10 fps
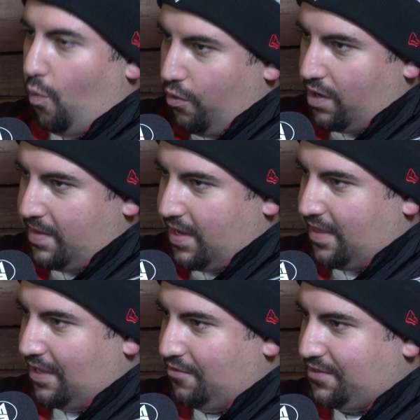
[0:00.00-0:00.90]
Waterman,
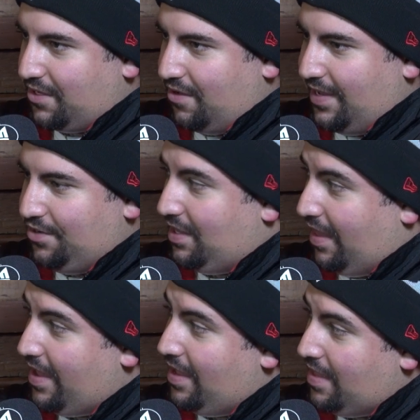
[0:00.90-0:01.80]
I think, also got
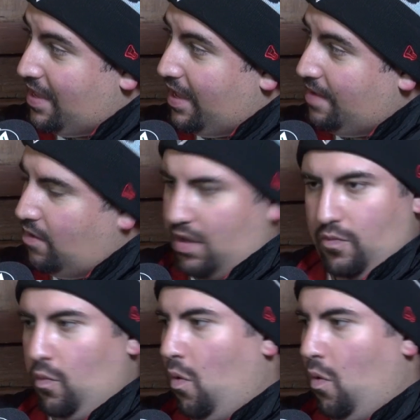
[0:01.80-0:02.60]
injured late in that mm. game. Oh,